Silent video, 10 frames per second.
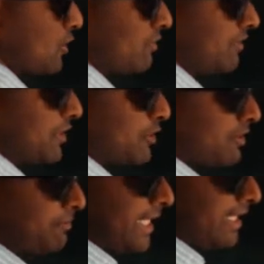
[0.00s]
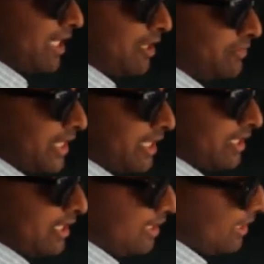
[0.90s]
so we should bring down
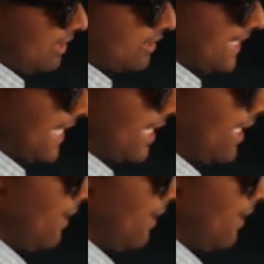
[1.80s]
the second